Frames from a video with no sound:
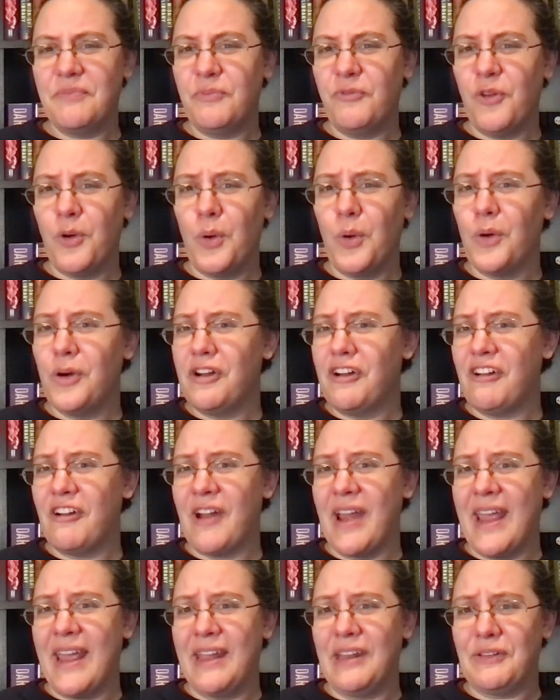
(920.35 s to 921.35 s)
for
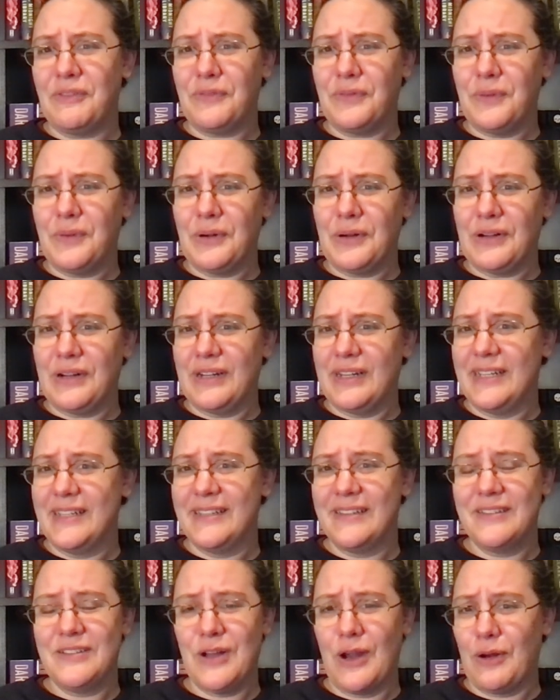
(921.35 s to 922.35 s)
horror and for
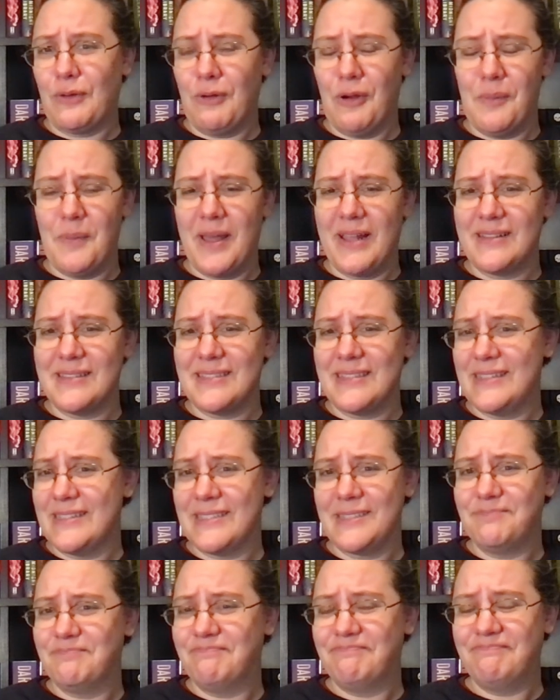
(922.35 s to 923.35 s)
dark romances.
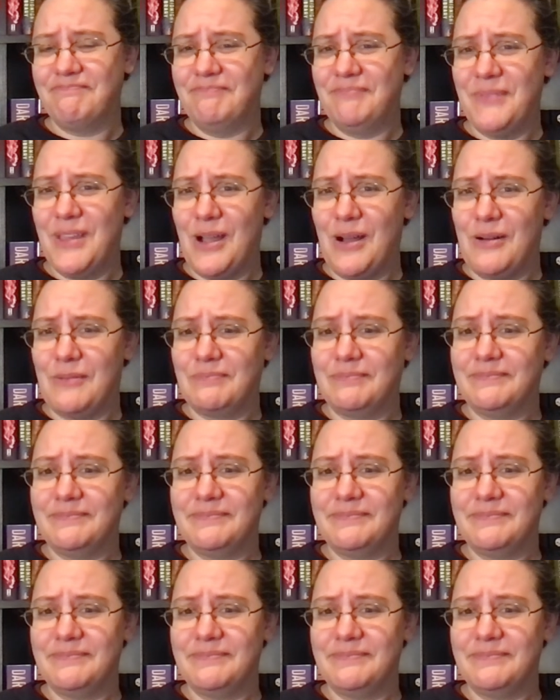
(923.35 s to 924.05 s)
No.